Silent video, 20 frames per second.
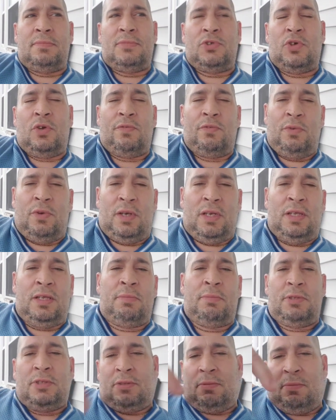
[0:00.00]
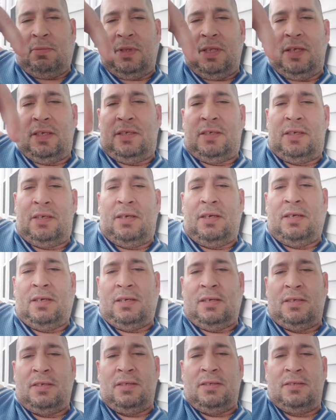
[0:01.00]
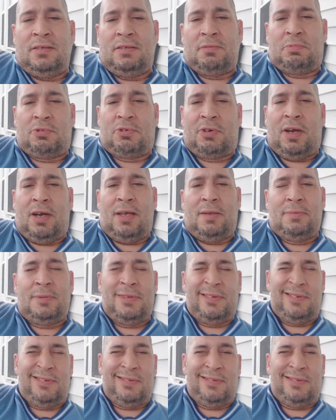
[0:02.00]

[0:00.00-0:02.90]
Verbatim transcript: So if you want to give me some like and uh, subscribes,